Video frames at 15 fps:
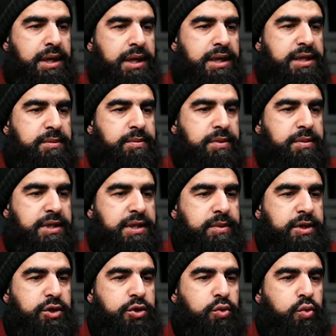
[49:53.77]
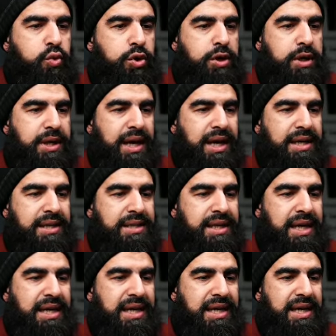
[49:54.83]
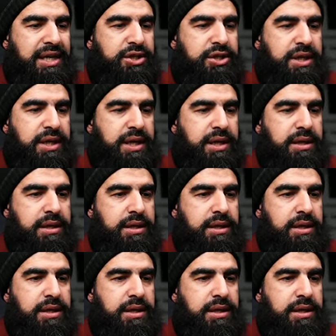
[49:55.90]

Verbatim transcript: Is it permissible to work as a cashier,